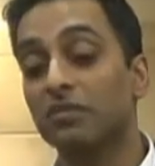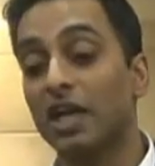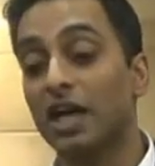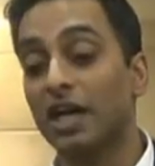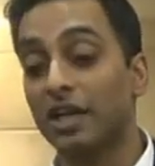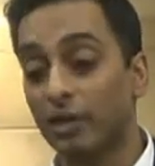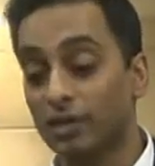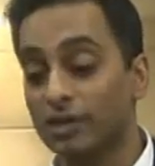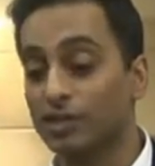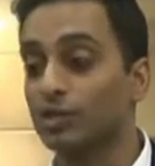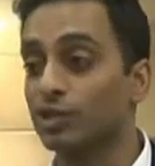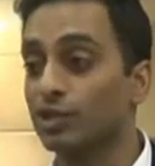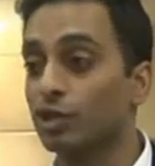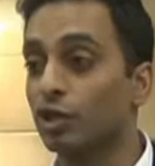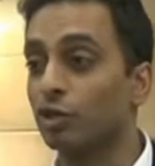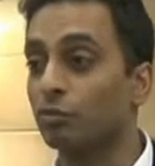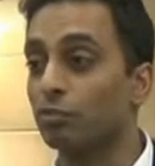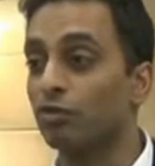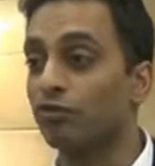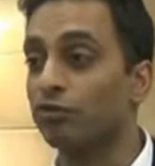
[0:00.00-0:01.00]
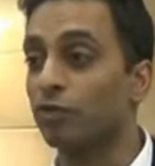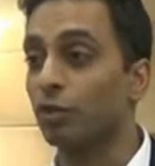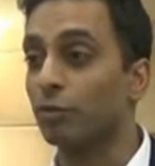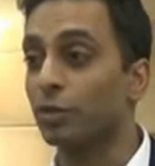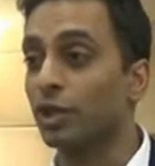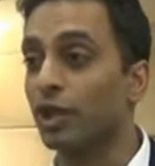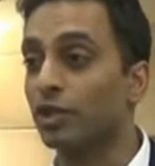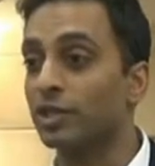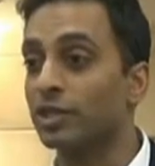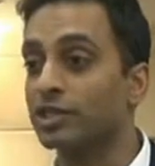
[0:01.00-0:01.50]
I also started
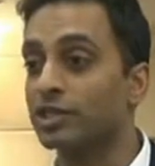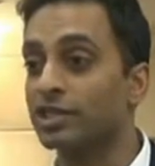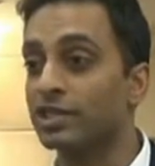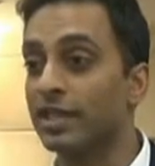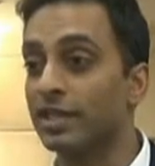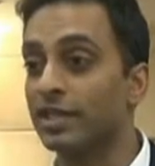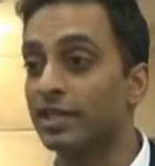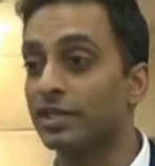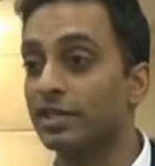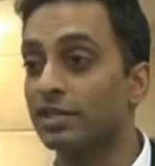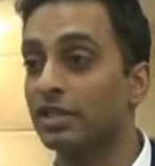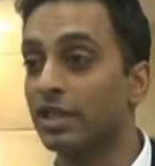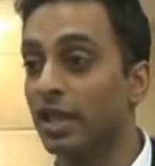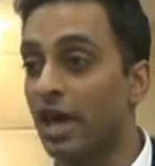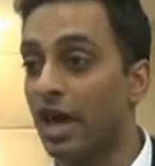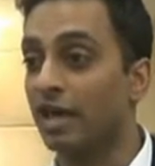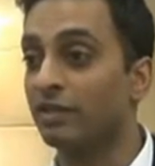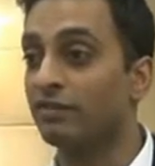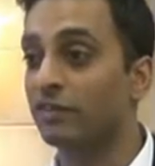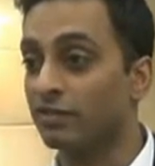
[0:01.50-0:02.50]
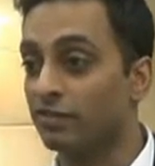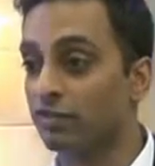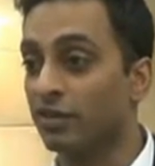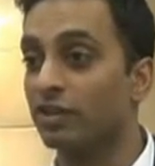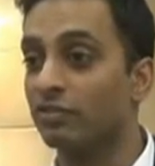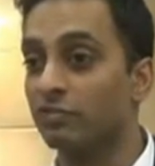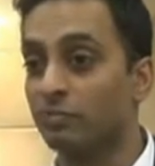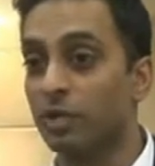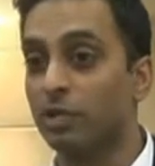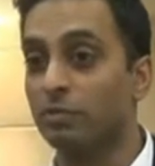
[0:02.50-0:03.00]
performing on the stage, live in
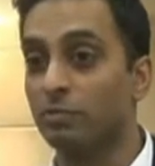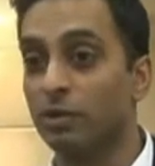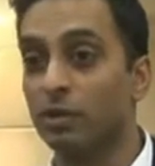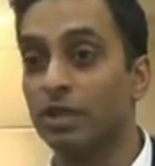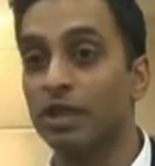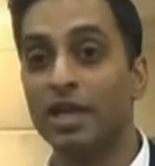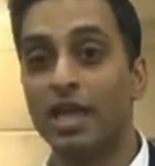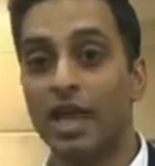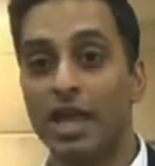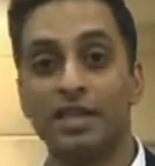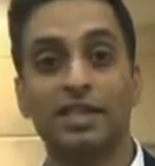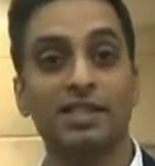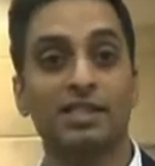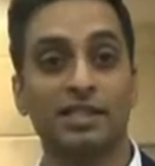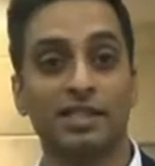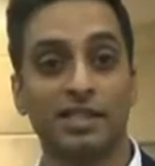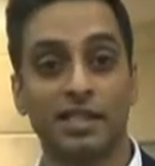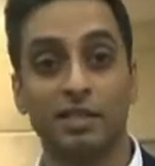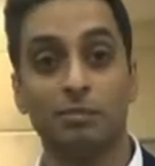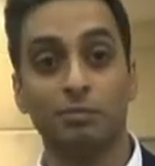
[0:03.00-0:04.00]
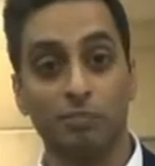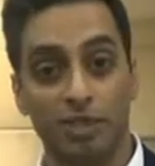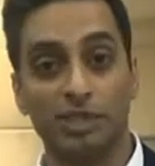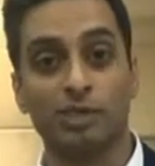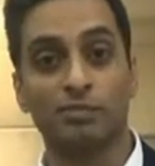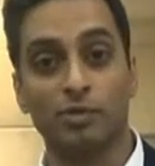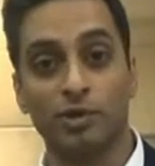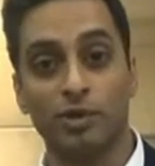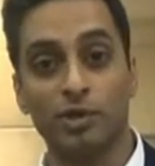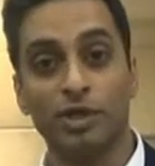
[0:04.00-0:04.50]
front of people. And this is in
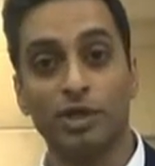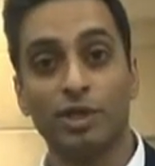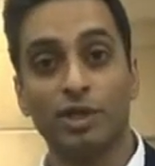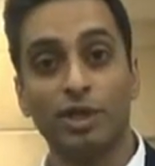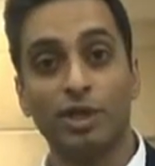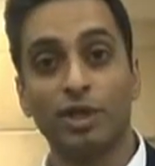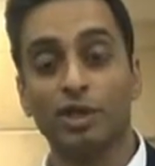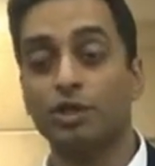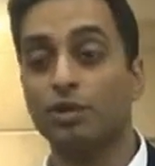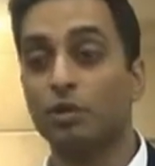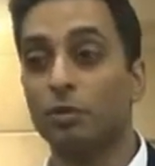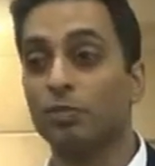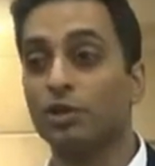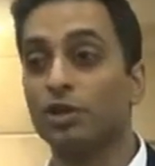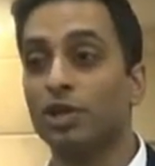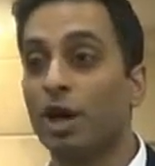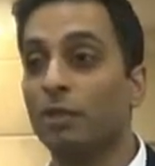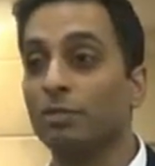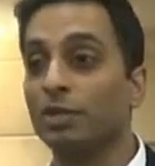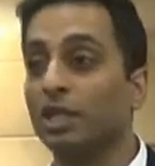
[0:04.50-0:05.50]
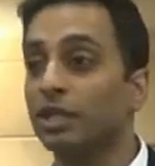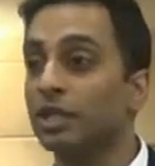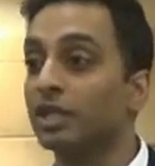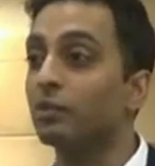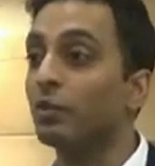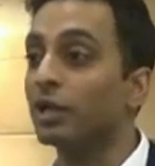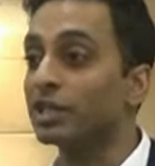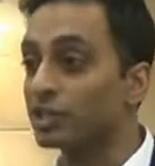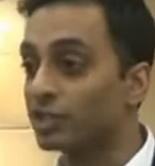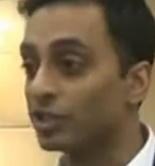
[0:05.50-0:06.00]
Pittsburgh, to a
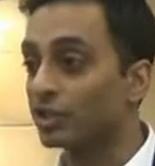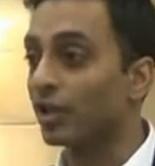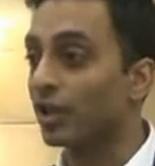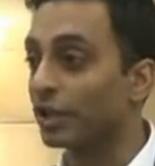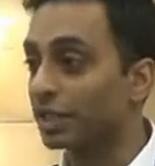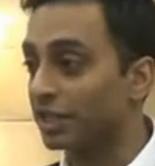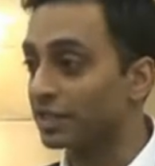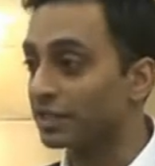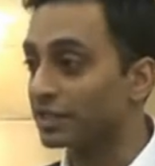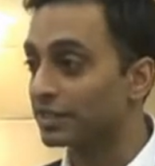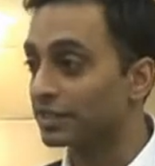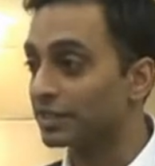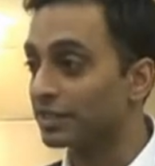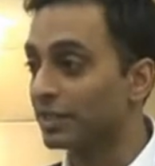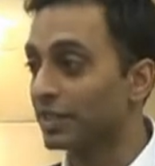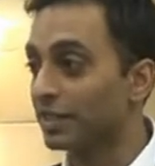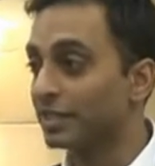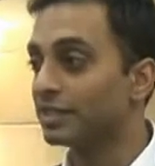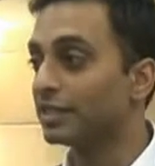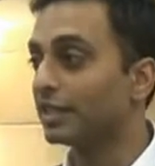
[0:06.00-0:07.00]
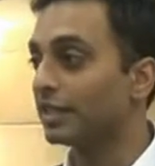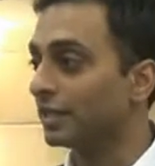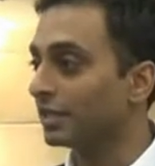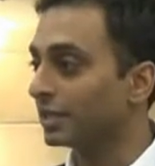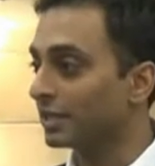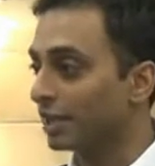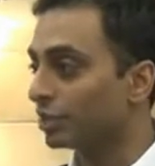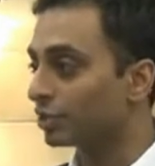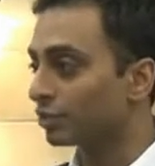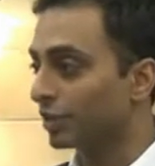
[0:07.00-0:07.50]
predominantly Western audience,
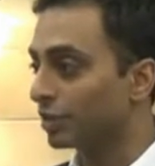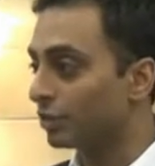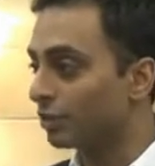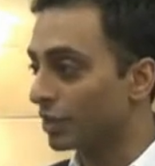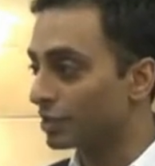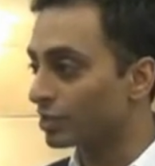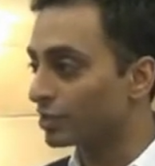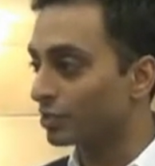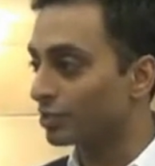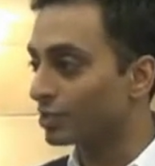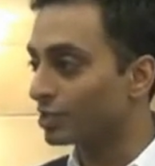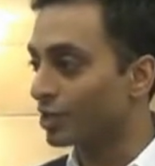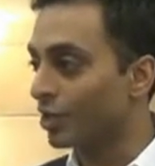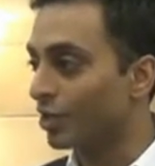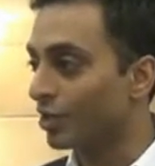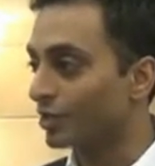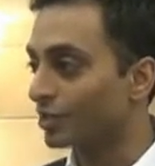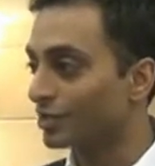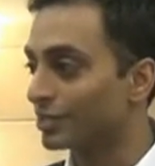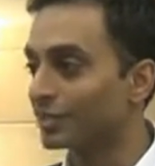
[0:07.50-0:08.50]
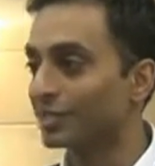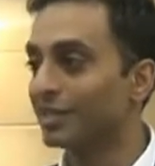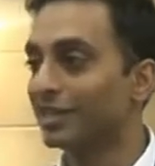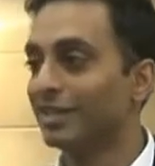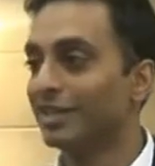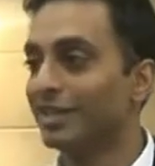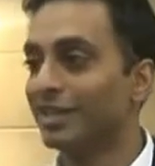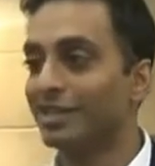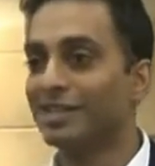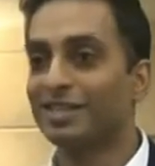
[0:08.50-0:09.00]
singing country and Western songs,
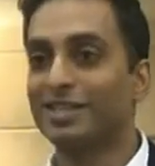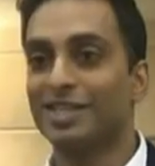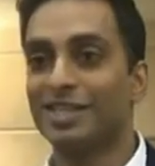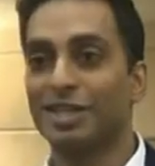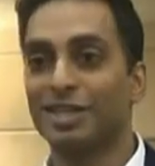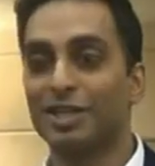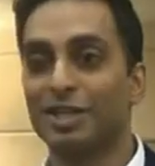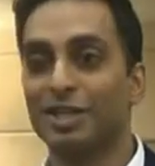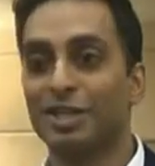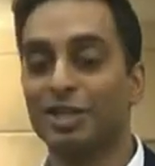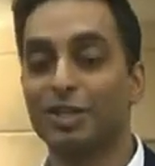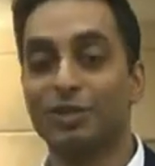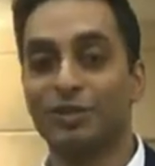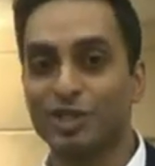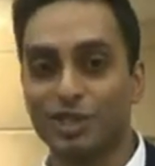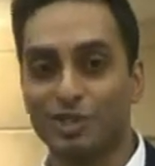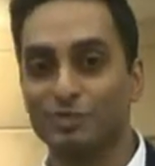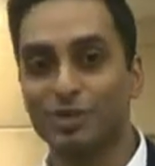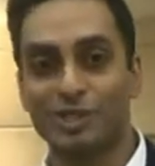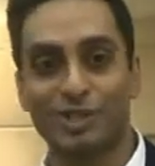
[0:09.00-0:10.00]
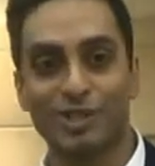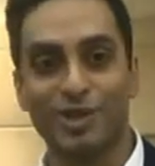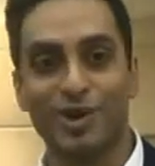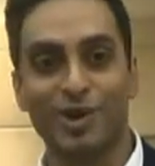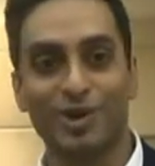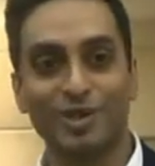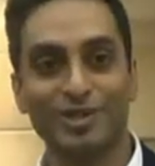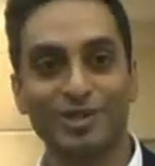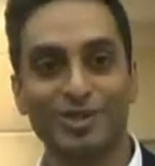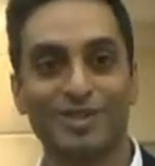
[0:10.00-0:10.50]
singing Christmas
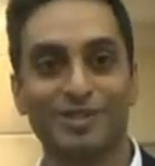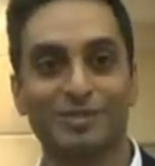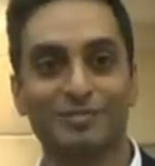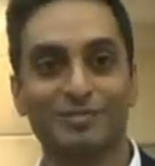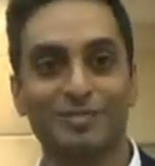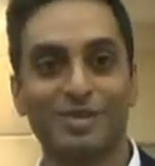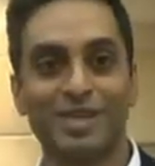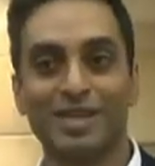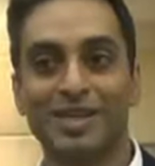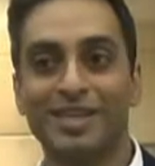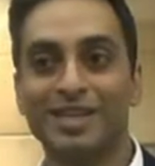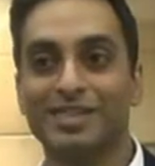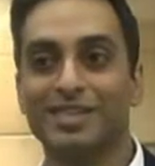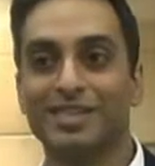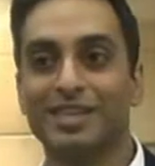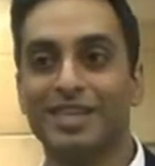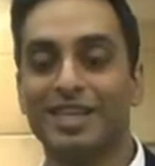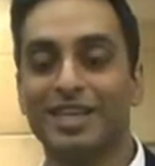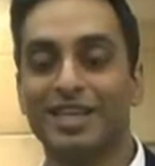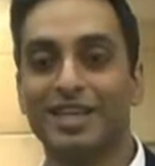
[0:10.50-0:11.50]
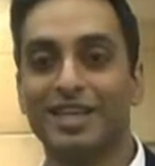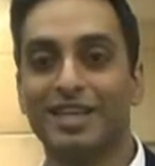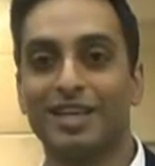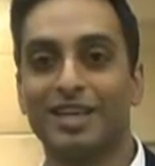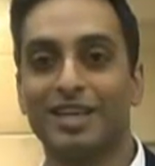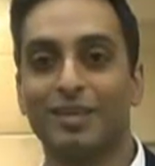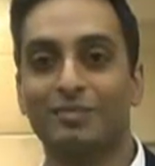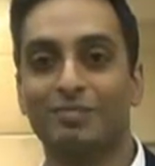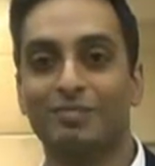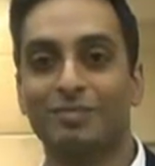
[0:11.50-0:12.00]
songs, singing
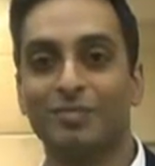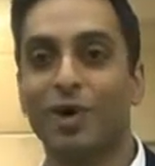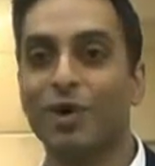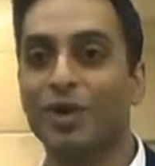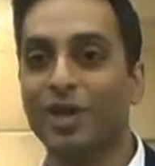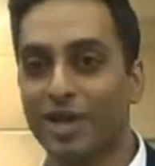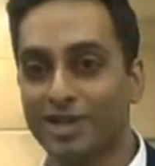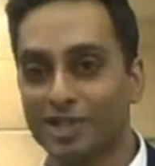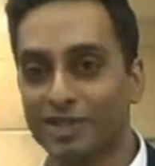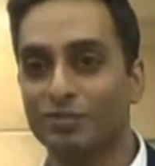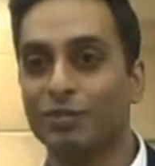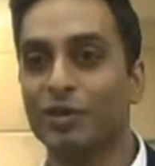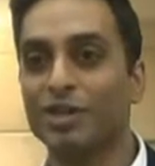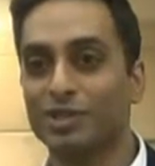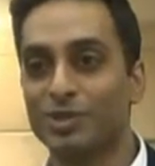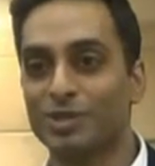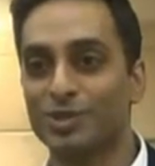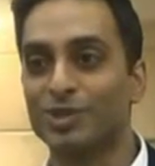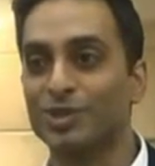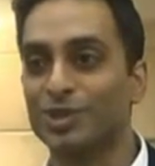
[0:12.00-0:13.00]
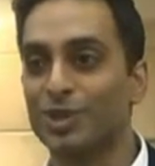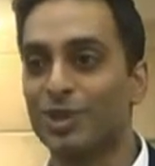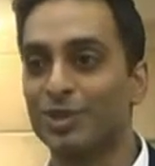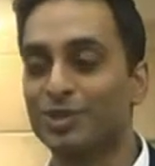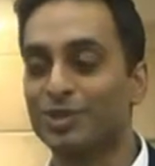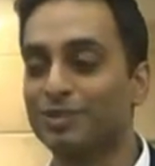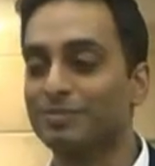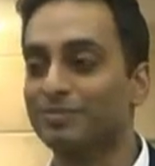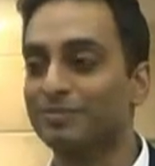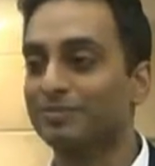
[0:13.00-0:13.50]
all kinds of Western
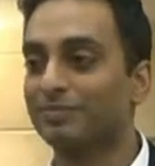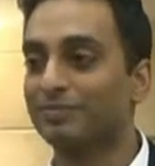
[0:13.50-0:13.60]
songs.